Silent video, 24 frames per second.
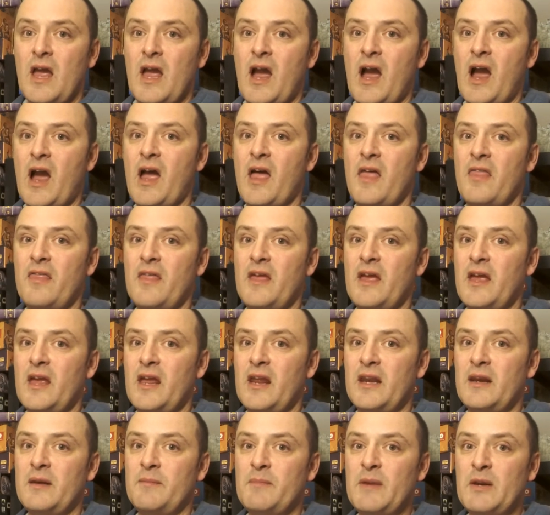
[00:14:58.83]
and
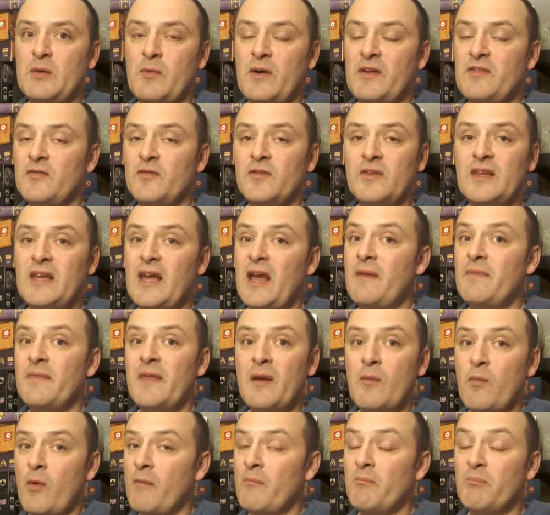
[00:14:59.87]
then midway through the game they
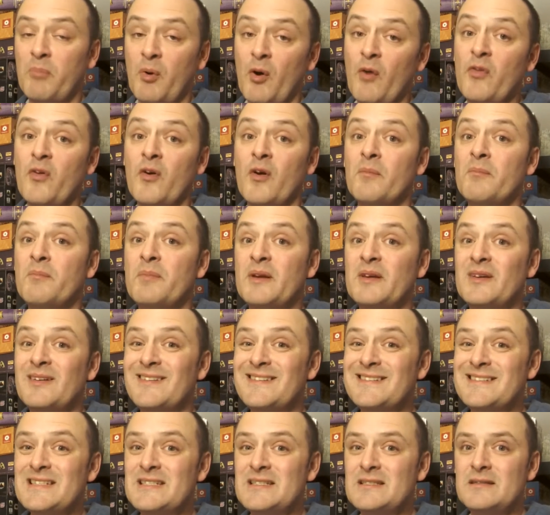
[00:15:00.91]
won't bother
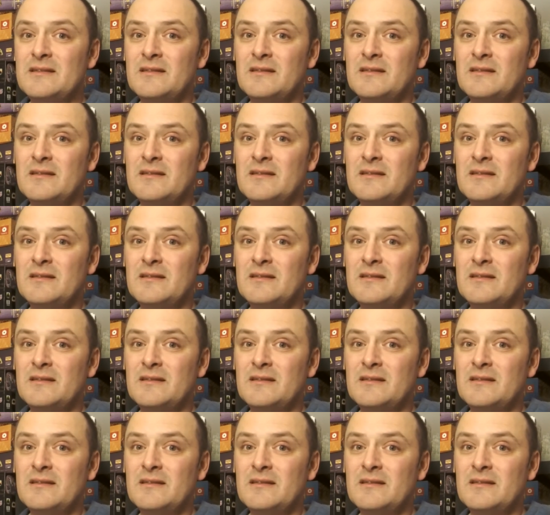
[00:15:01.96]
because